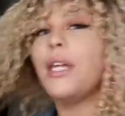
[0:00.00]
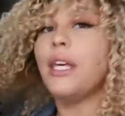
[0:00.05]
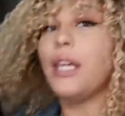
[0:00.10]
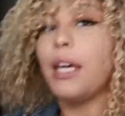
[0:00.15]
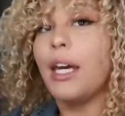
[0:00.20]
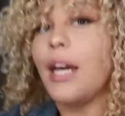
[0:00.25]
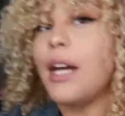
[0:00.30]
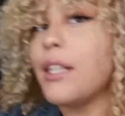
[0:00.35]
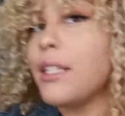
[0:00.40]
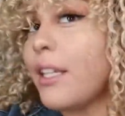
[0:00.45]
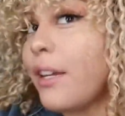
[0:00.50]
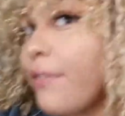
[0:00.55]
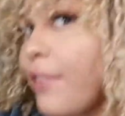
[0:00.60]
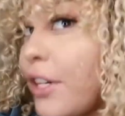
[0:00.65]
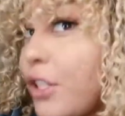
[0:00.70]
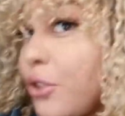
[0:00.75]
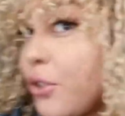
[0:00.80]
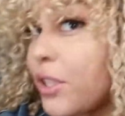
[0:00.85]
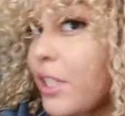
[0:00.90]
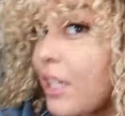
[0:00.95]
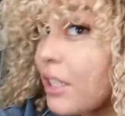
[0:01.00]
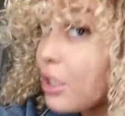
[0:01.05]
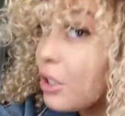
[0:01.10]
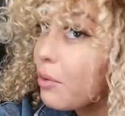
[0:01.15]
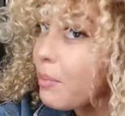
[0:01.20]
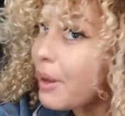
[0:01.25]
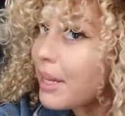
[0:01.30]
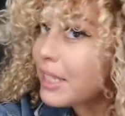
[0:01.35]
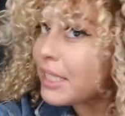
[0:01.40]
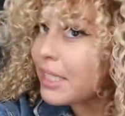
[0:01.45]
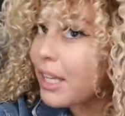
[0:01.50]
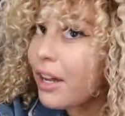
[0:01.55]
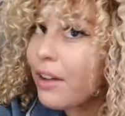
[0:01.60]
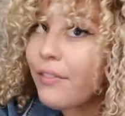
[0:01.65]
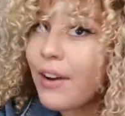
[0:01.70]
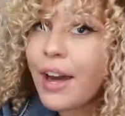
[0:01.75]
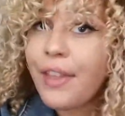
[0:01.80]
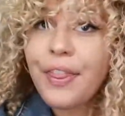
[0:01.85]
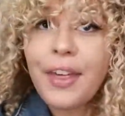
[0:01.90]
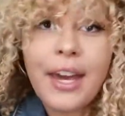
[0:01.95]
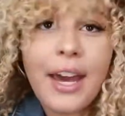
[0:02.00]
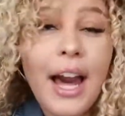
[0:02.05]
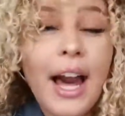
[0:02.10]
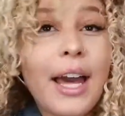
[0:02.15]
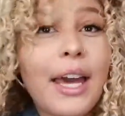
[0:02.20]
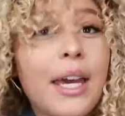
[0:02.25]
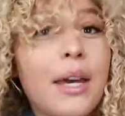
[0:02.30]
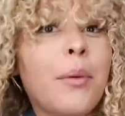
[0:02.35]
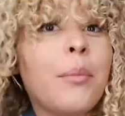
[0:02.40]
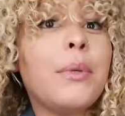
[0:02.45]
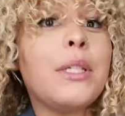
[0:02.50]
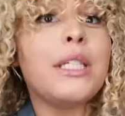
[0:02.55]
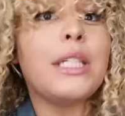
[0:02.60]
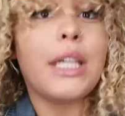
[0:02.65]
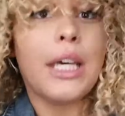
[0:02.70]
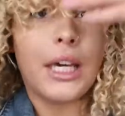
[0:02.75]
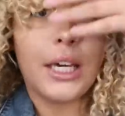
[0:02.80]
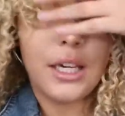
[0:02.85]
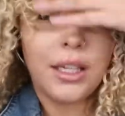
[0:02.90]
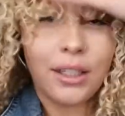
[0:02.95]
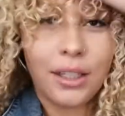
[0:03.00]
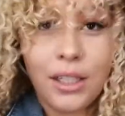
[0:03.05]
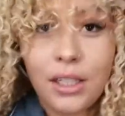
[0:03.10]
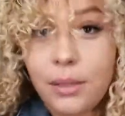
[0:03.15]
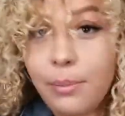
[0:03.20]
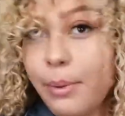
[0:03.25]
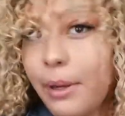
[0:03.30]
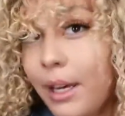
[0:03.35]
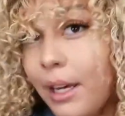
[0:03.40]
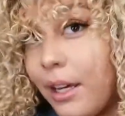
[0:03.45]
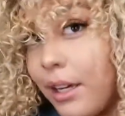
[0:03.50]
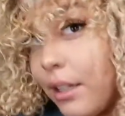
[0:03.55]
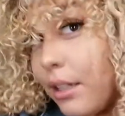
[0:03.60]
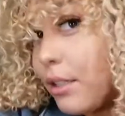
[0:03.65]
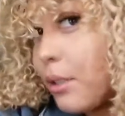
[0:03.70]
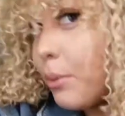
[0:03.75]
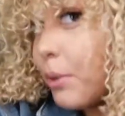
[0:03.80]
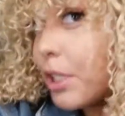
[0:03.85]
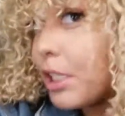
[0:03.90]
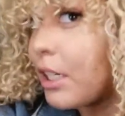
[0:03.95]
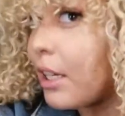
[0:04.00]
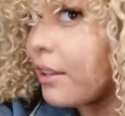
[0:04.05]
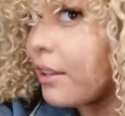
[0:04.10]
yes, if I do say so myself, I think I am digging these bangs. What y'all